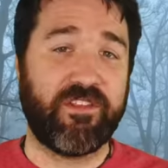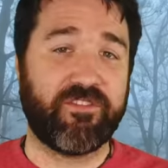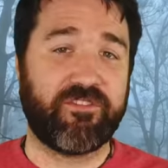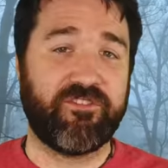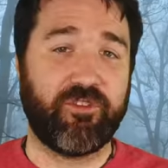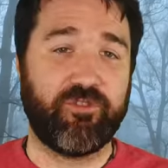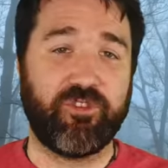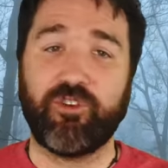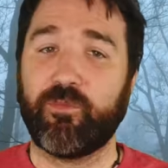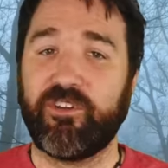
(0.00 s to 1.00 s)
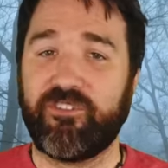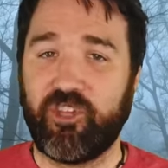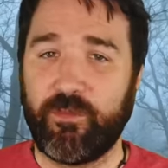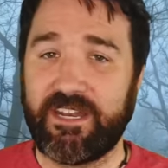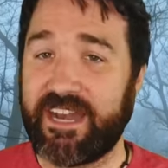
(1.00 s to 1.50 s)
risks due to numerous
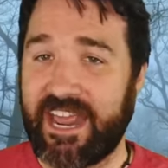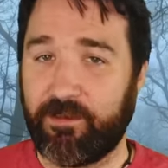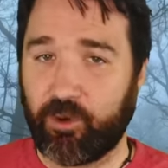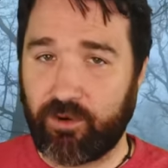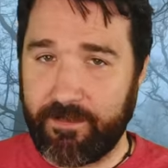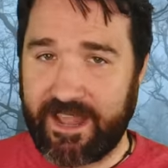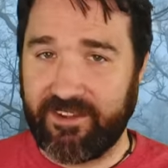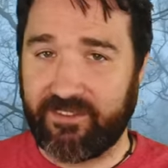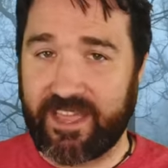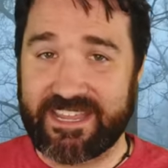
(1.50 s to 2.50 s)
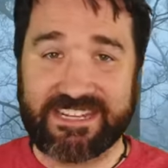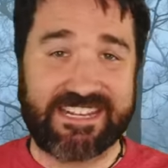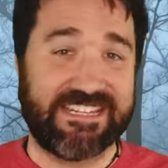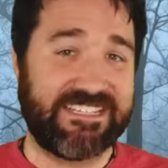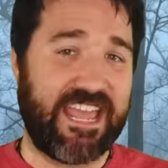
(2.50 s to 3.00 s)
human and animal remains that
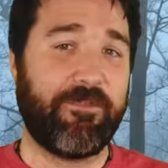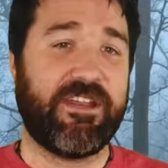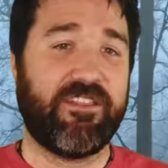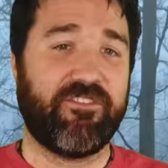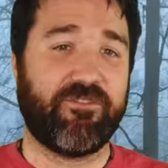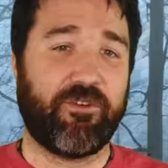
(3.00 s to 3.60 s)
can contaminate the